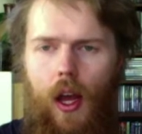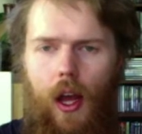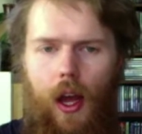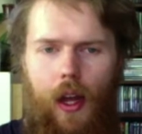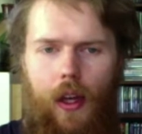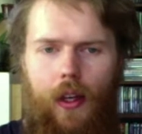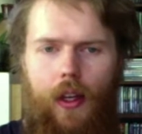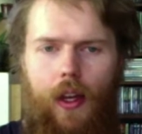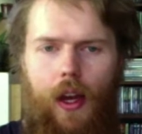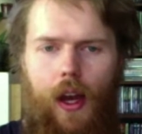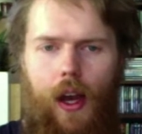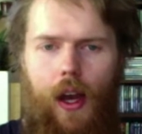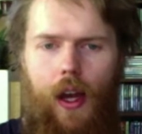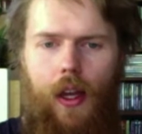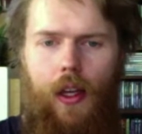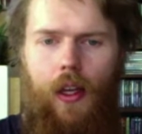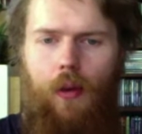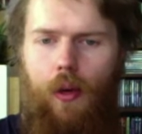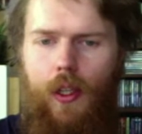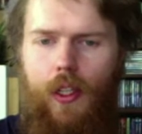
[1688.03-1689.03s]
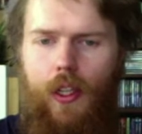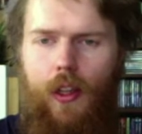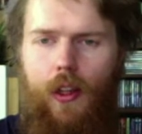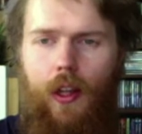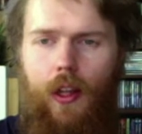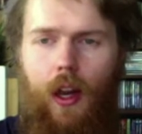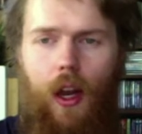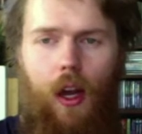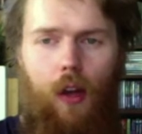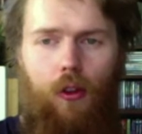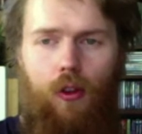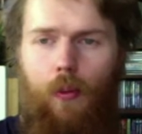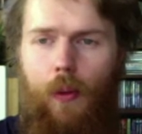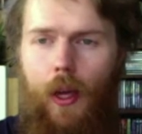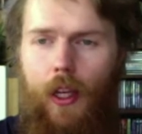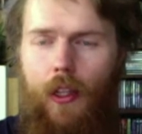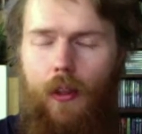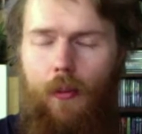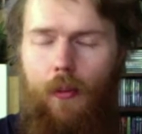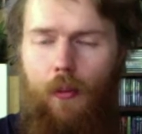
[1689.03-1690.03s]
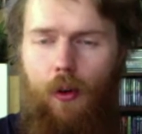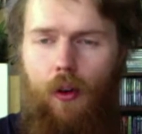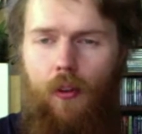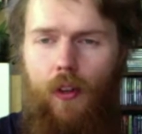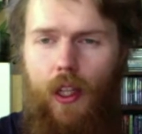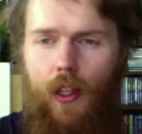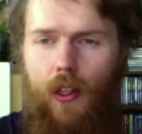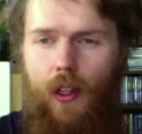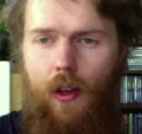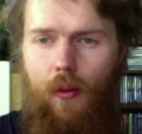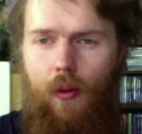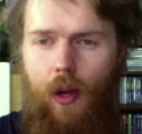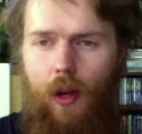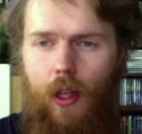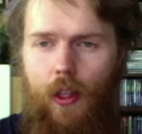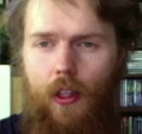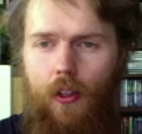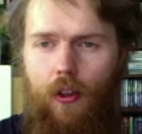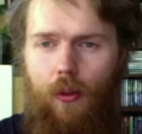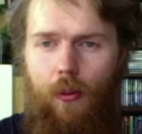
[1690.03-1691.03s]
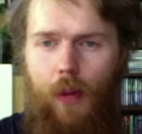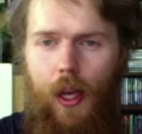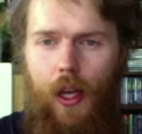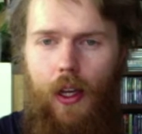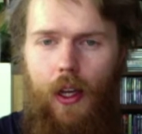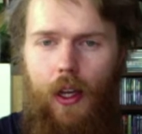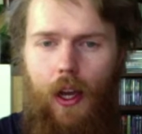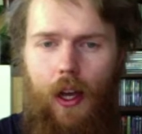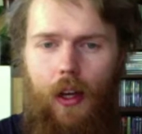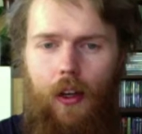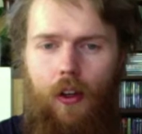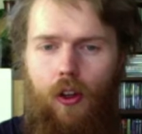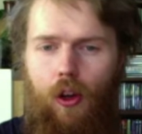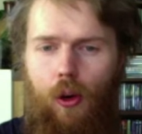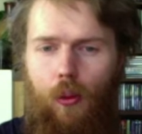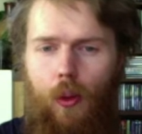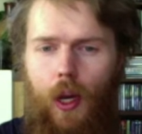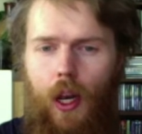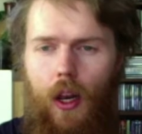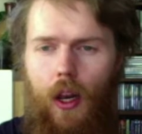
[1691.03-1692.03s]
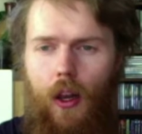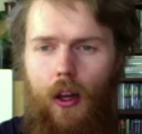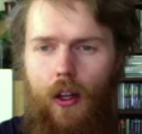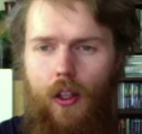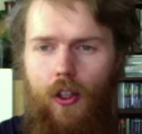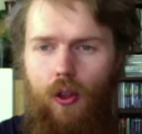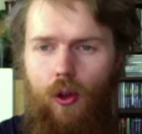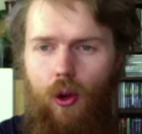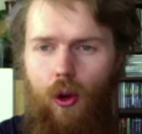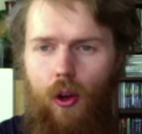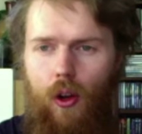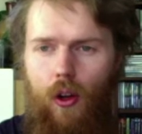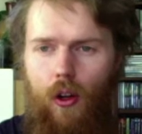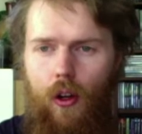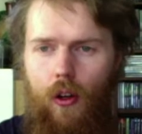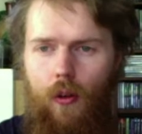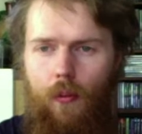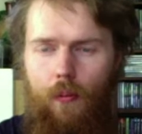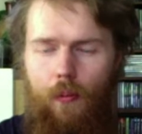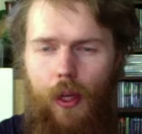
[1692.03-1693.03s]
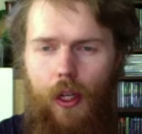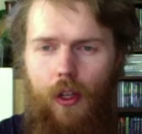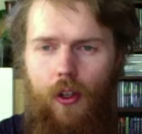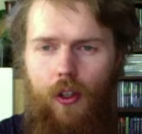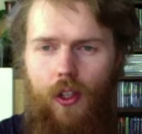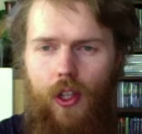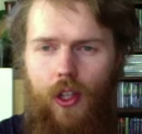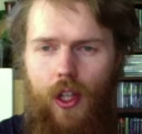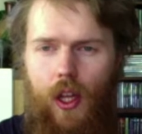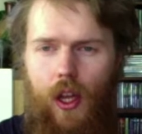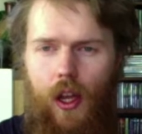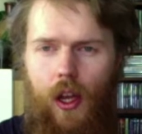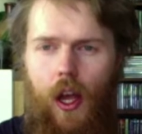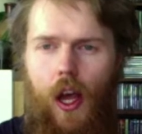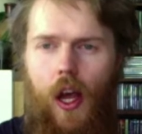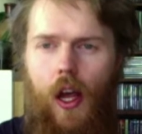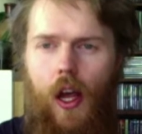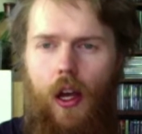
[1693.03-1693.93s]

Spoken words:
and he wasn't allowed to make the movie that he wanted to make, and nobody likes Torque because the